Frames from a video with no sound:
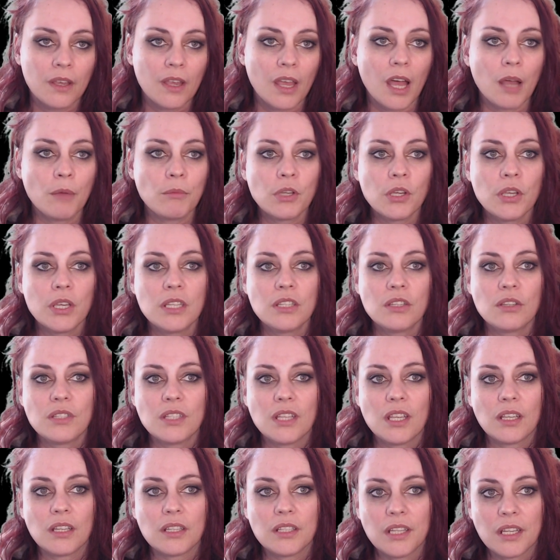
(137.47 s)
I'm going to
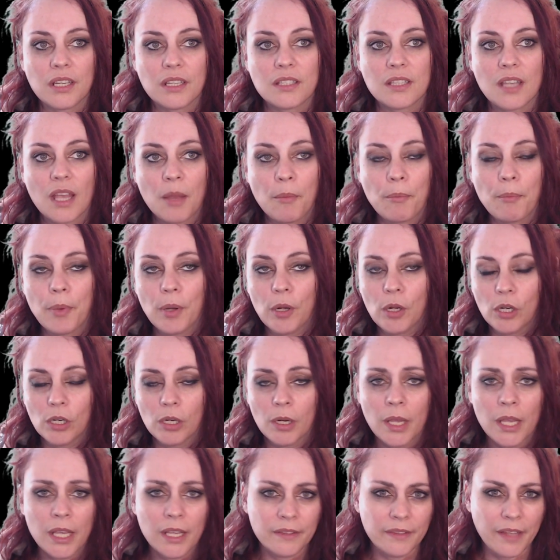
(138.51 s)
take an example
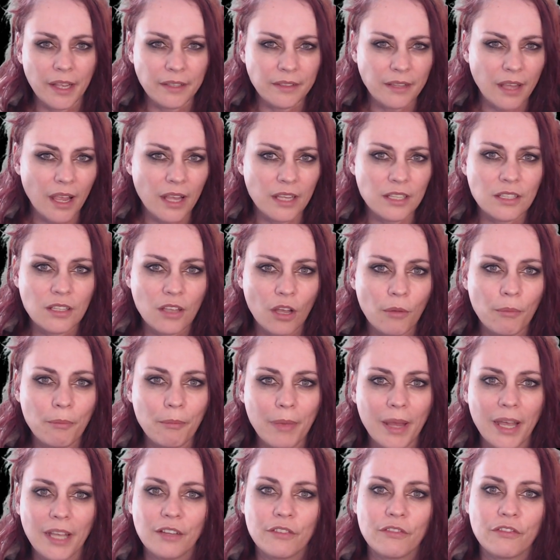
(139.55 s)
that has come
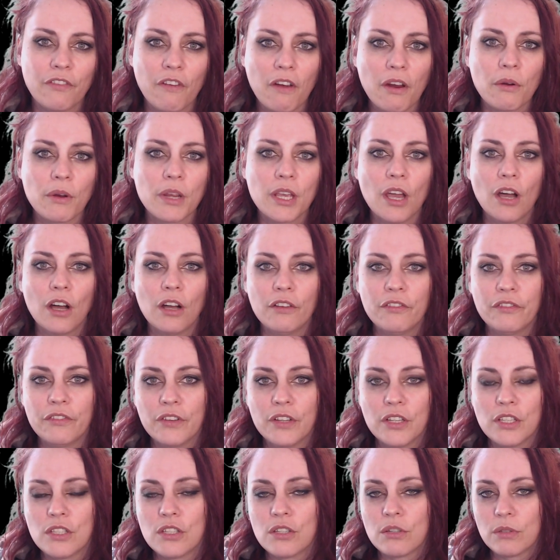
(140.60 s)
back very
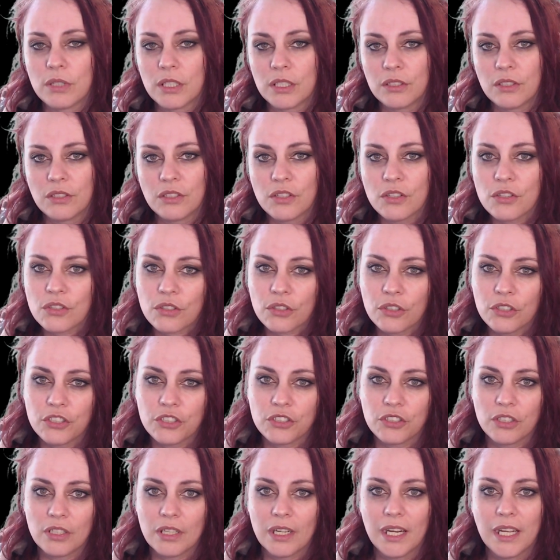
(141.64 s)
often during the
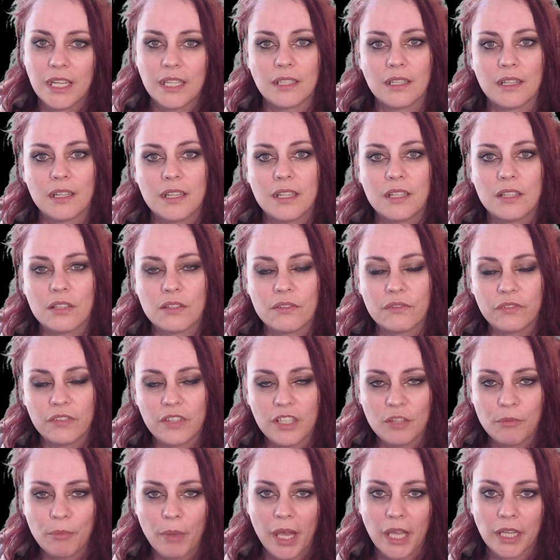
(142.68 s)
discussion lately in the
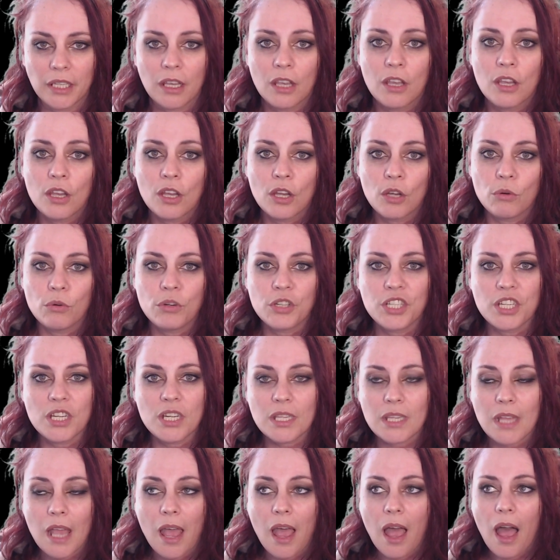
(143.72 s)
feedback which
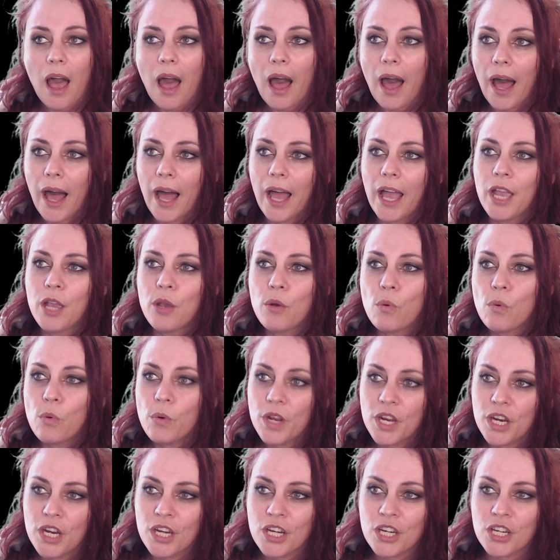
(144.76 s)
is I
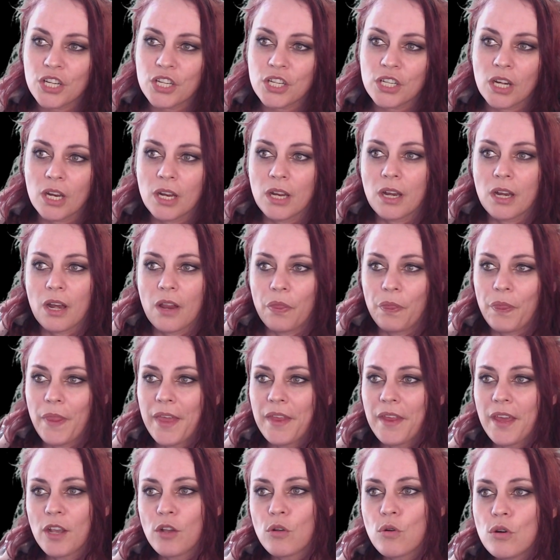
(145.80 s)
wish that
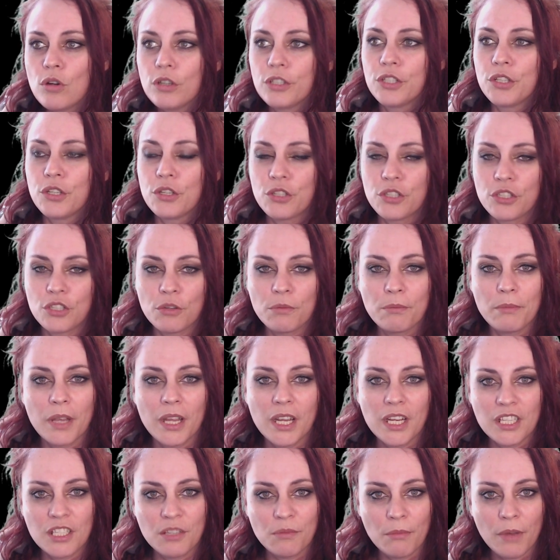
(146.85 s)
I could
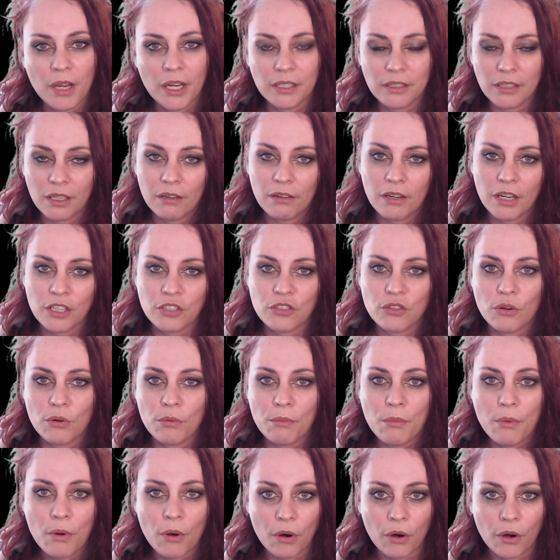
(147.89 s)
customize my character
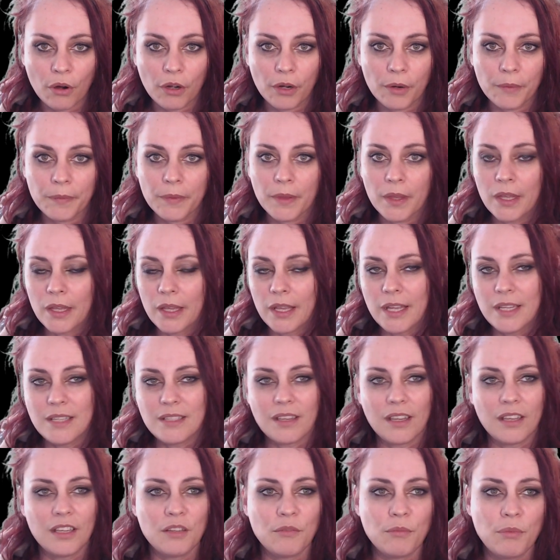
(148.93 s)
more. It
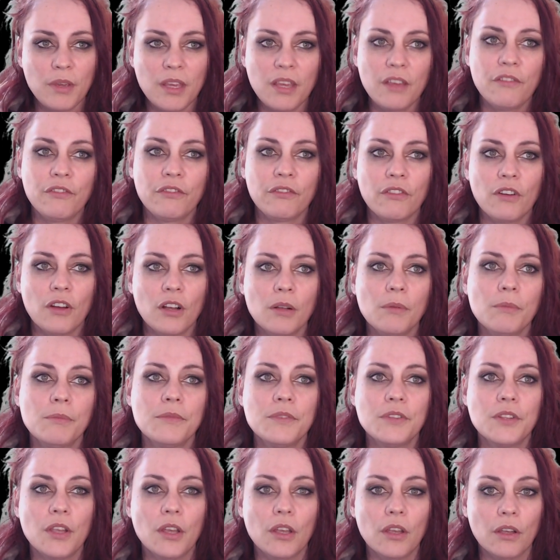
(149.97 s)
can be from
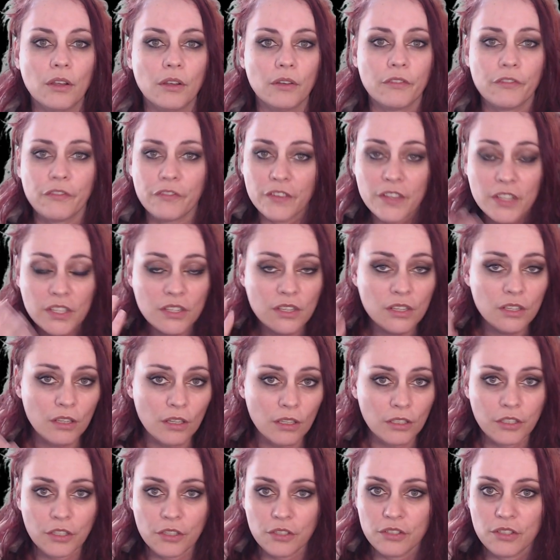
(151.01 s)
the
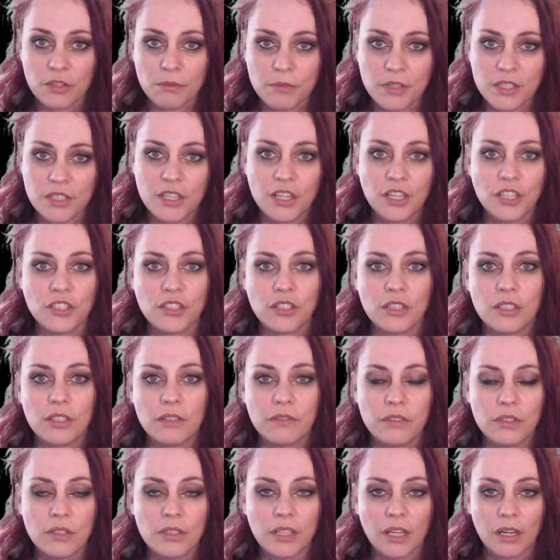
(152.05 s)
physical customization
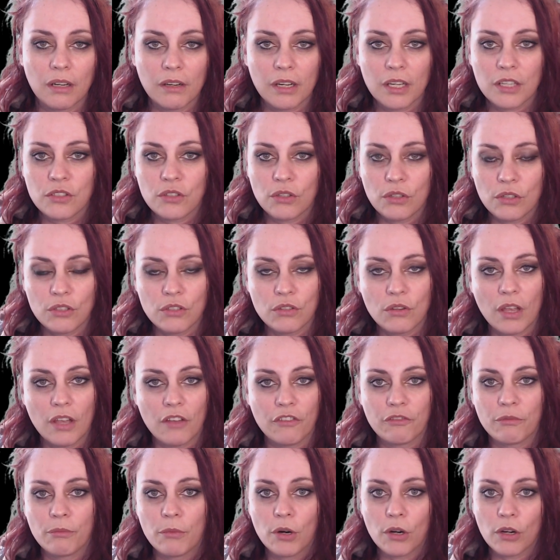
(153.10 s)
of your character to
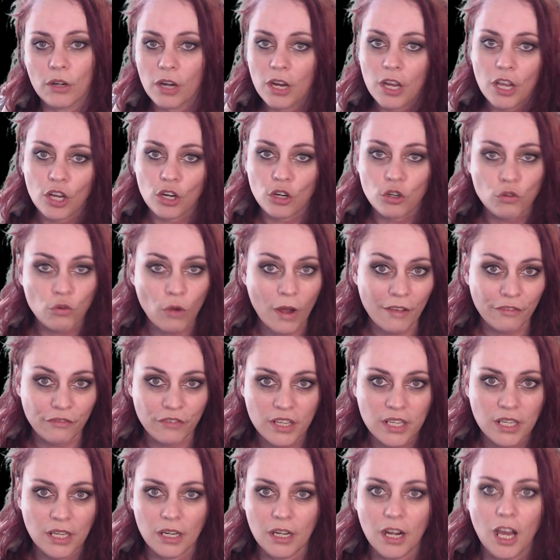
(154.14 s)
have more
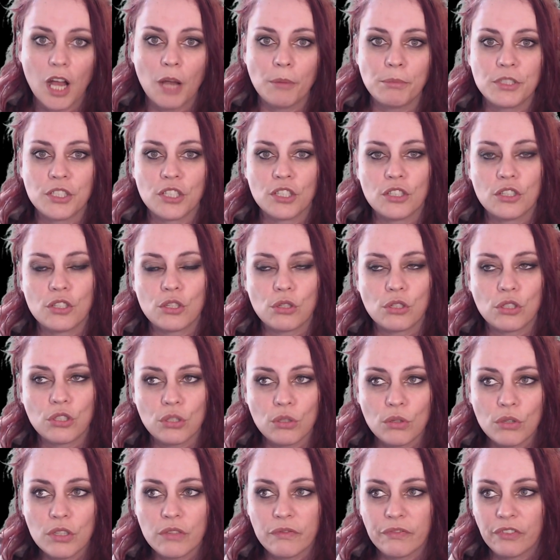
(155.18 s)
graphical option to
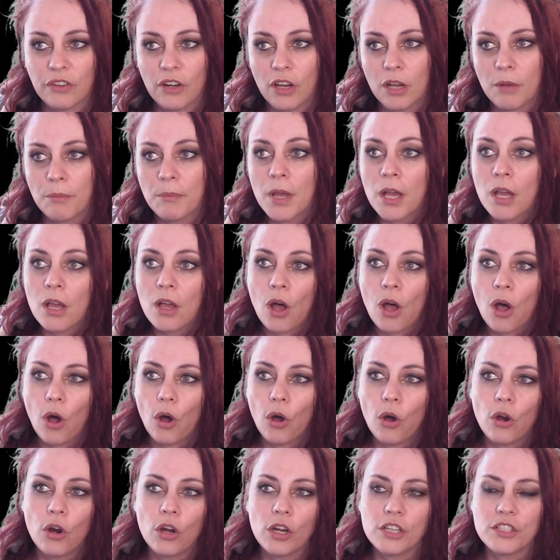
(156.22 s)
choose from,
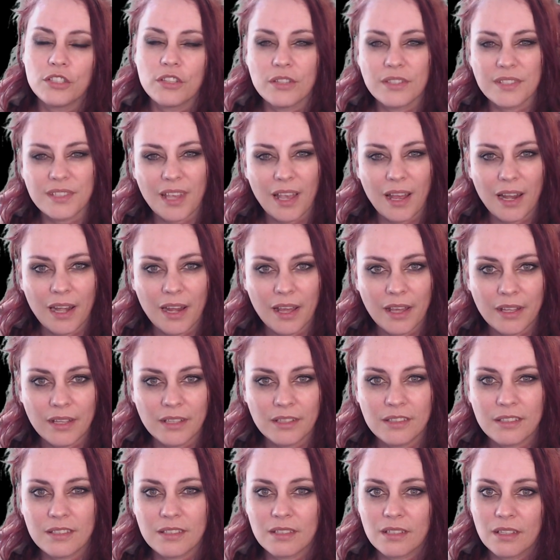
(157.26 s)
or the
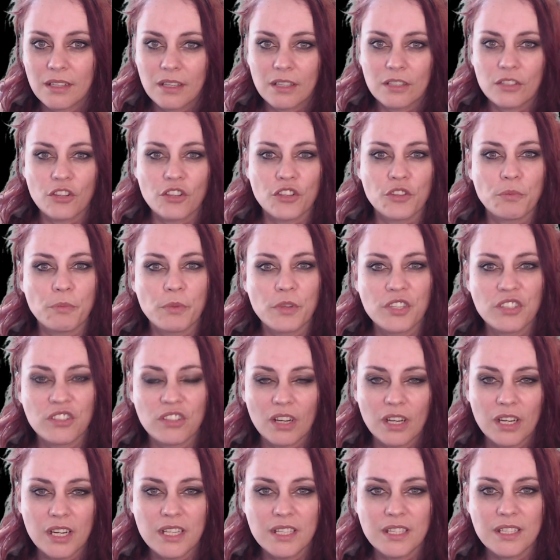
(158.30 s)
talent, the
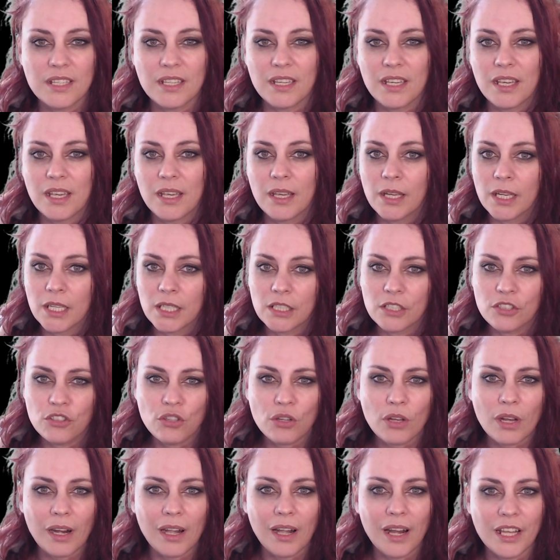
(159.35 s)
specialty, the
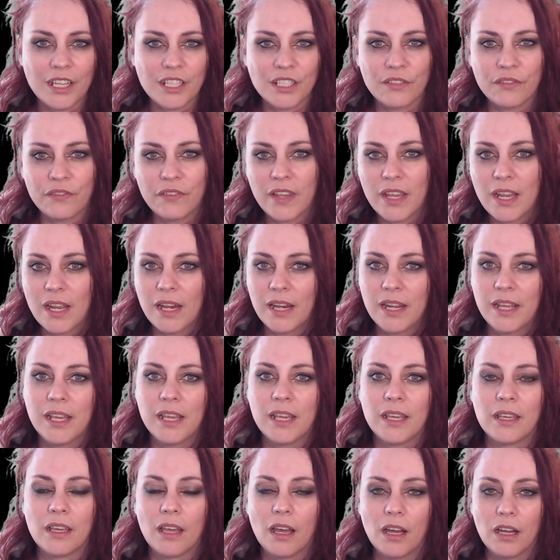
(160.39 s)
class
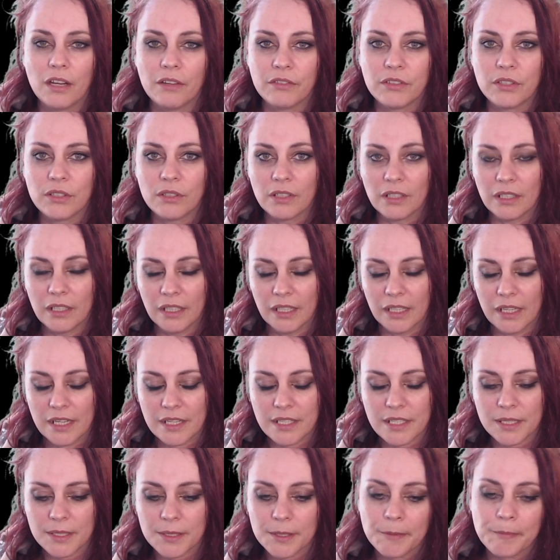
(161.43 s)
feeling of your
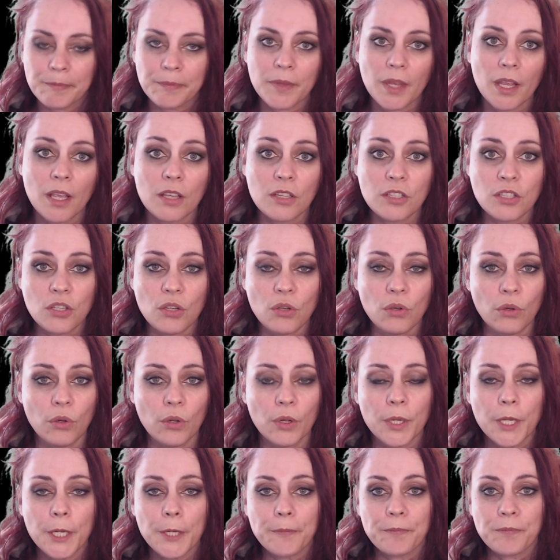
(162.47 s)
class. So
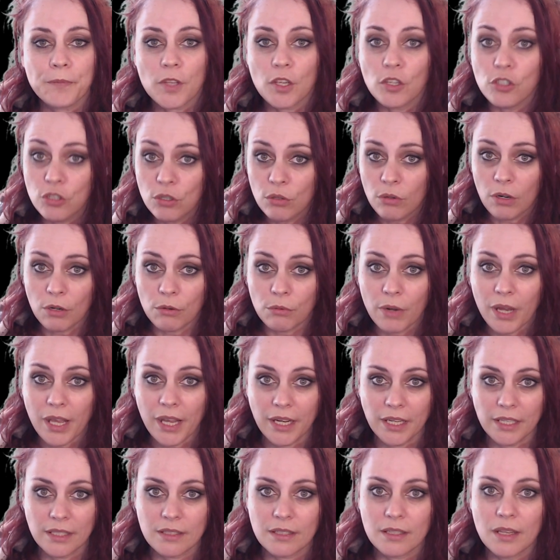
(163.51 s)
you are
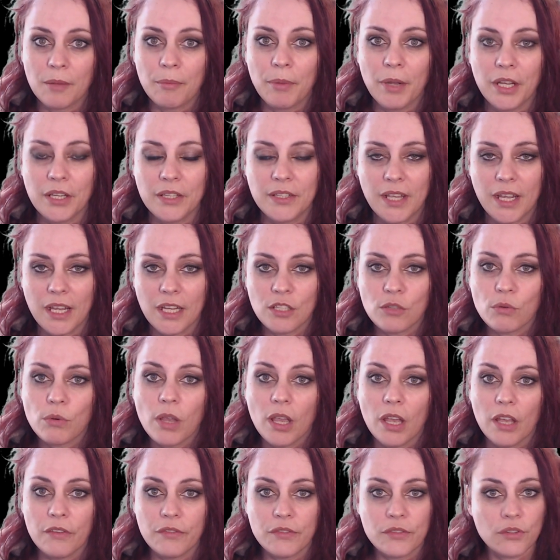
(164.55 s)
right about that. We
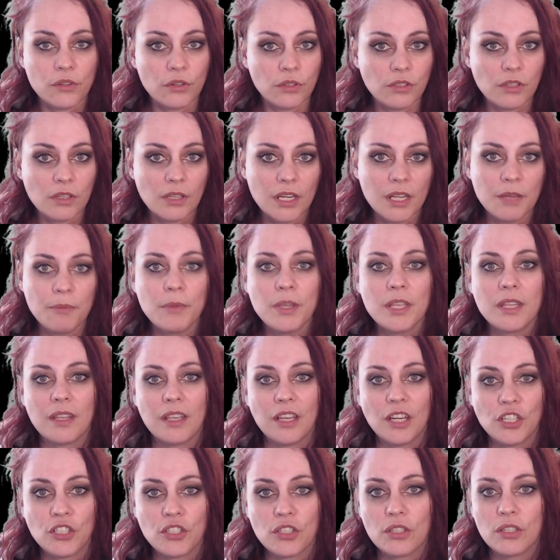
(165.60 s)
have certain
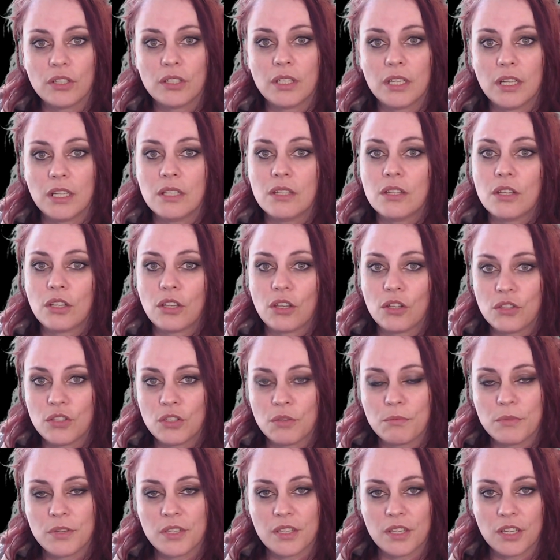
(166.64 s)
limitation in the
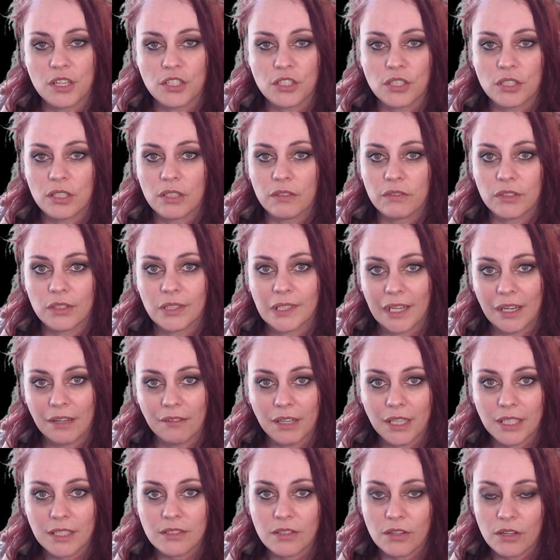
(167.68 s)
customization of your
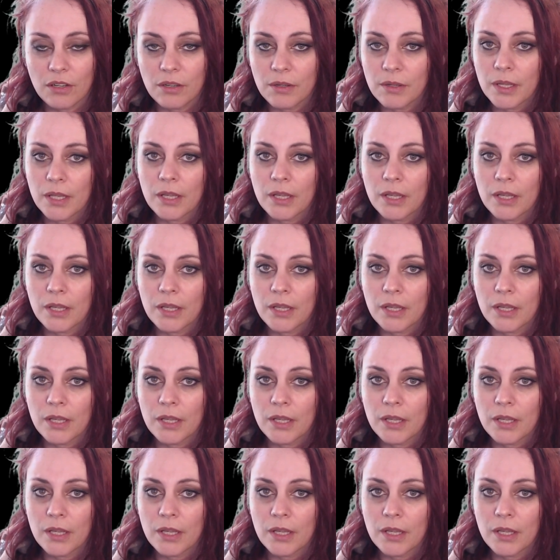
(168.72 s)
character.